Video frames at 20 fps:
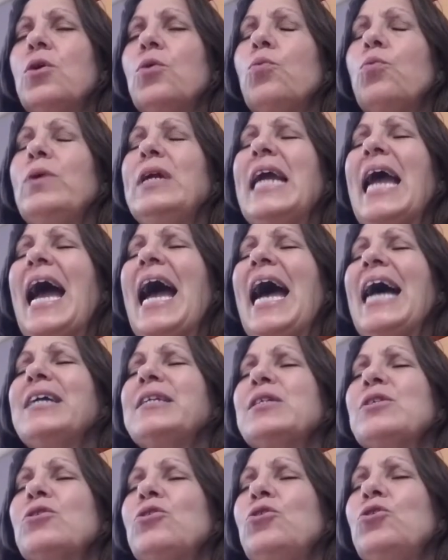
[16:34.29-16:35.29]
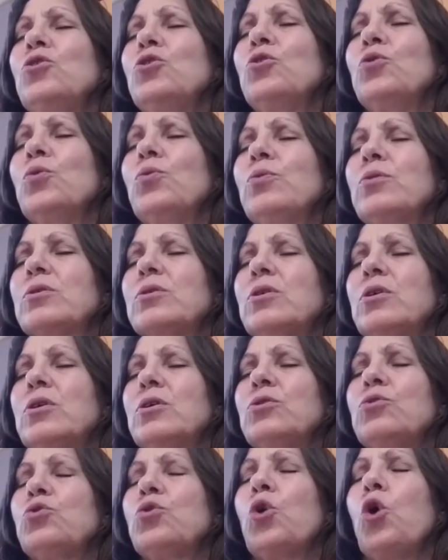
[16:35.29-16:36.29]
we ask you
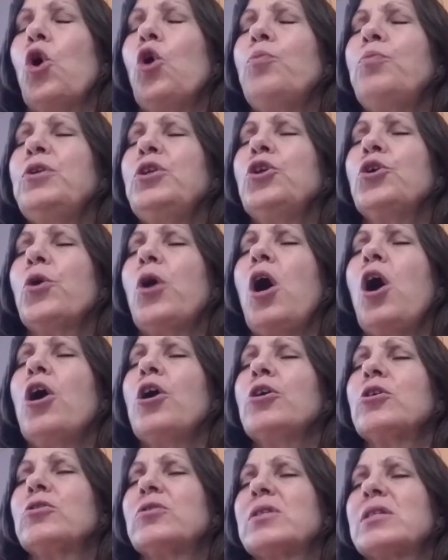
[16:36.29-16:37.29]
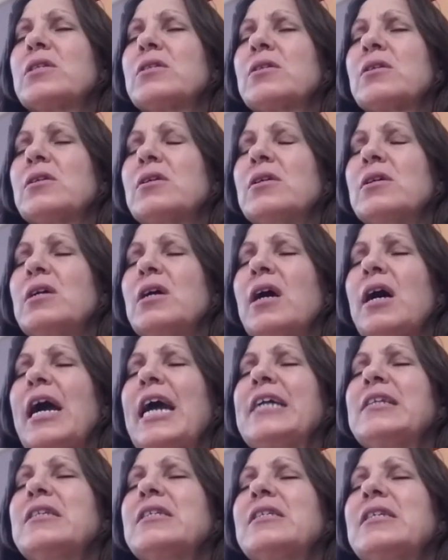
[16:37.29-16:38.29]
to open your hearts
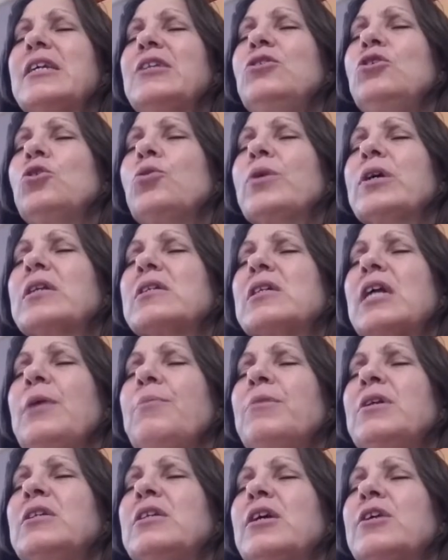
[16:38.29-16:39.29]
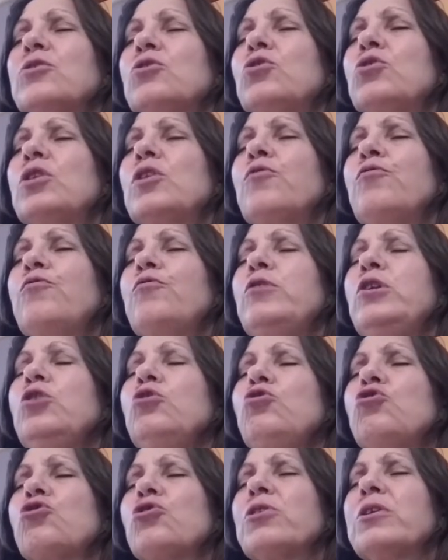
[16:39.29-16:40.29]
and send your excitement out to the
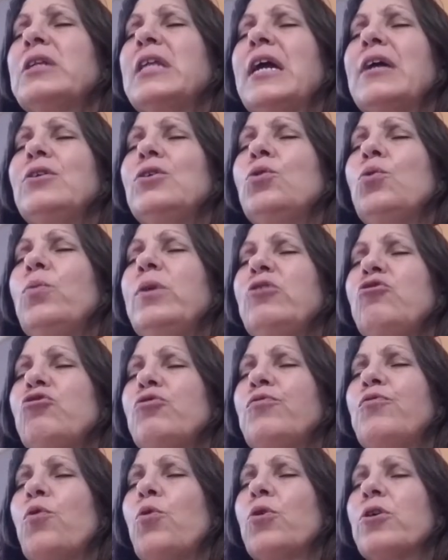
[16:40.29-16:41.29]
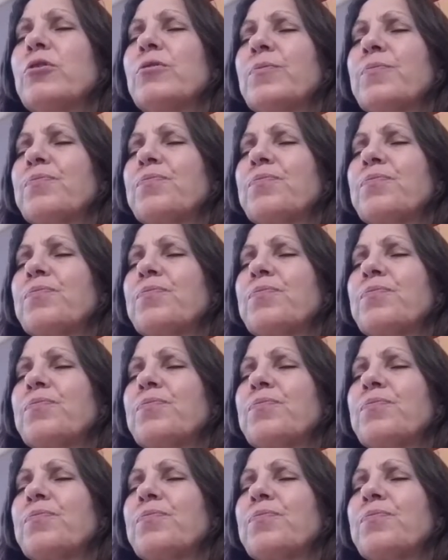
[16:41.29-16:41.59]
future that you wish for.